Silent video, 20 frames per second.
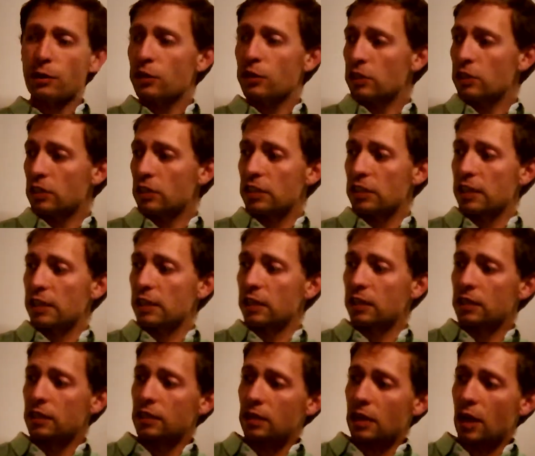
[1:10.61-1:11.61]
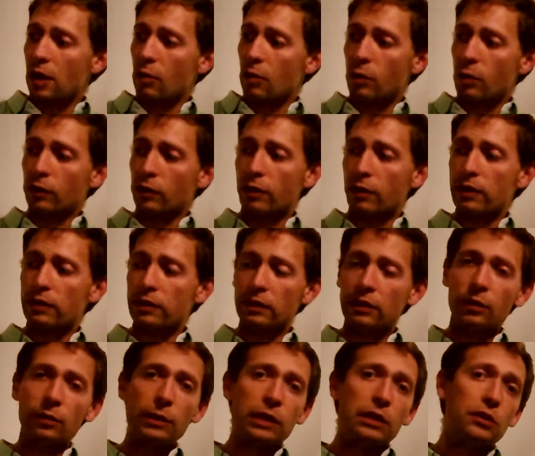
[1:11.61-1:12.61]
Which is to say that one great thing
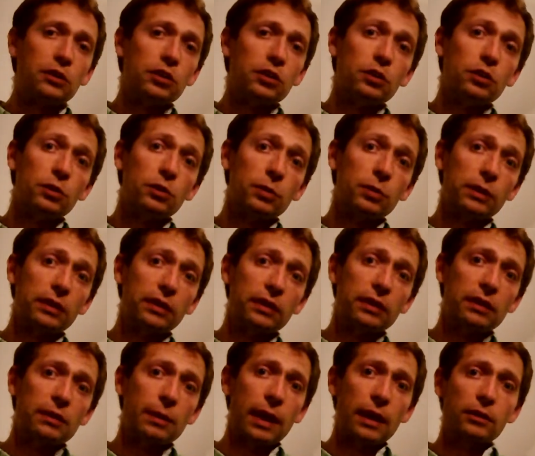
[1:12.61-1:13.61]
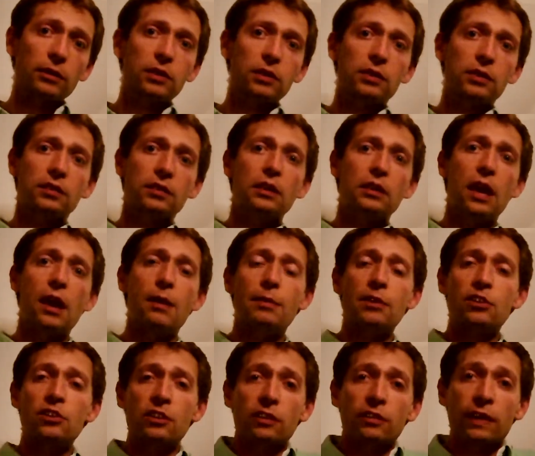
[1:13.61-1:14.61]
that we can do as we think about
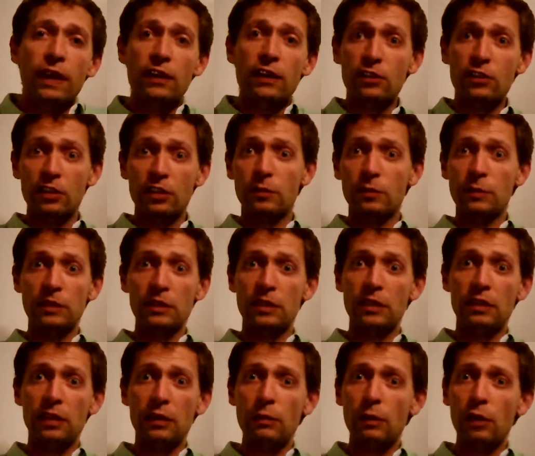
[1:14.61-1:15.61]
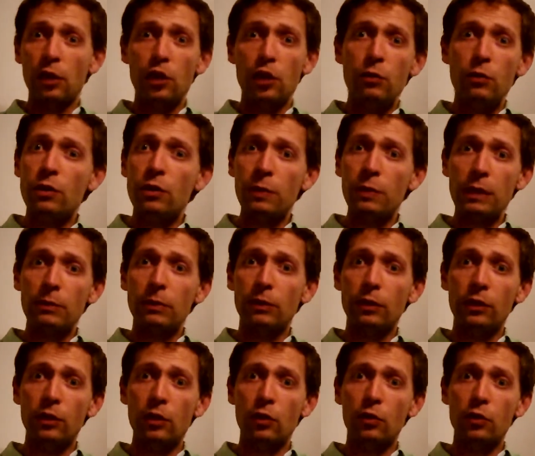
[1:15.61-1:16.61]
mission and evangelism is to think, well, who are the people
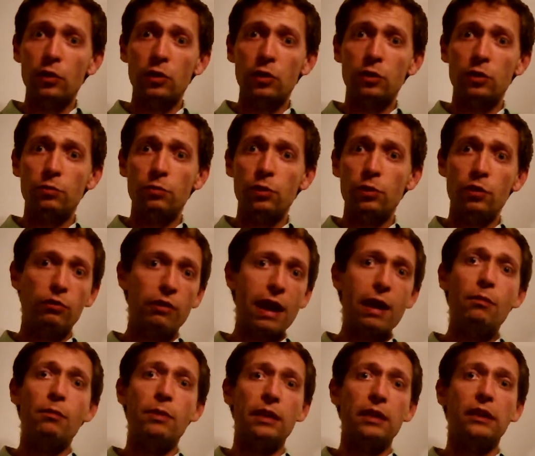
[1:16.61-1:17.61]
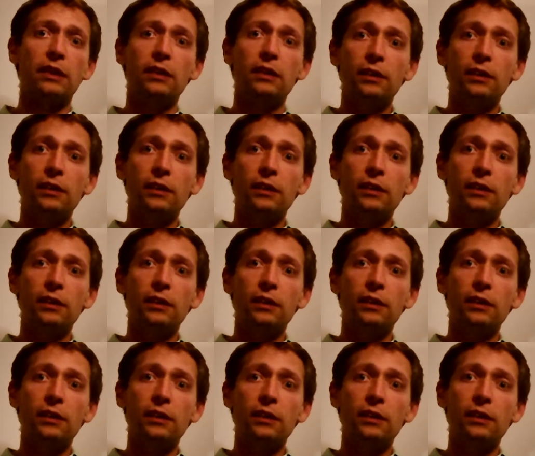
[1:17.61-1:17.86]
that God has put around me?